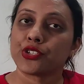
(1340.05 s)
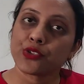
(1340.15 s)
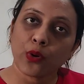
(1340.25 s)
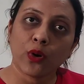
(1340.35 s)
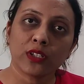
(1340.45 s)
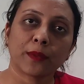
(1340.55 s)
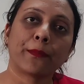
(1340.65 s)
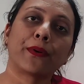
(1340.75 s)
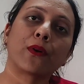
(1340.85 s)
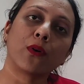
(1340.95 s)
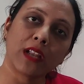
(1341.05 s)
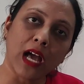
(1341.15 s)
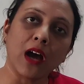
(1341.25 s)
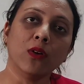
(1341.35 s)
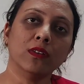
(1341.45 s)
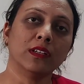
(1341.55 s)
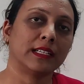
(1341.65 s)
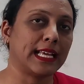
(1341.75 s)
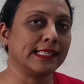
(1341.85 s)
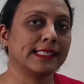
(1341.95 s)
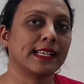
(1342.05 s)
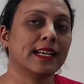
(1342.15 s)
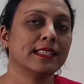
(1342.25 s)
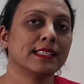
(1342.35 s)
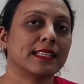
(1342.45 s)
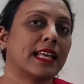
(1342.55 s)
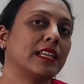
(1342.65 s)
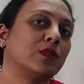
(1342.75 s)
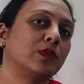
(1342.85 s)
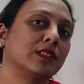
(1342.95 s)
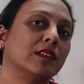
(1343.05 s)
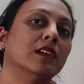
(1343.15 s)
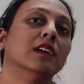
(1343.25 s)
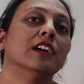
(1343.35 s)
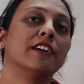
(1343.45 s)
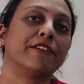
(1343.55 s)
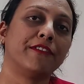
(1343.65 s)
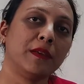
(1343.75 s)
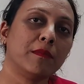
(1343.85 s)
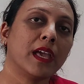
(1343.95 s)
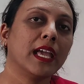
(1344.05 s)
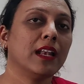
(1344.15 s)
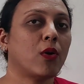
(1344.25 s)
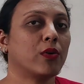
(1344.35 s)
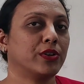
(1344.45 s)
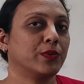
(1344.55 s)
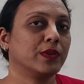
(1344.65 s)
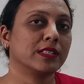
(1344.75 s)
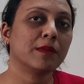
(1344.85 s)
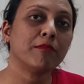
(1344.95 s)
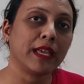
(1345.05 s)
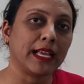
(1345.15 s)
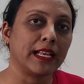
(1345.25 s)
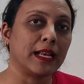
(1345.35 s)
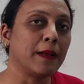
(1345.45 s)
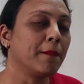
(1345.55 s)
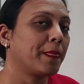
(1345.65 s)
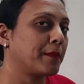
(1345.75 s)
So the pronoun tells us that it was a female or it was a male.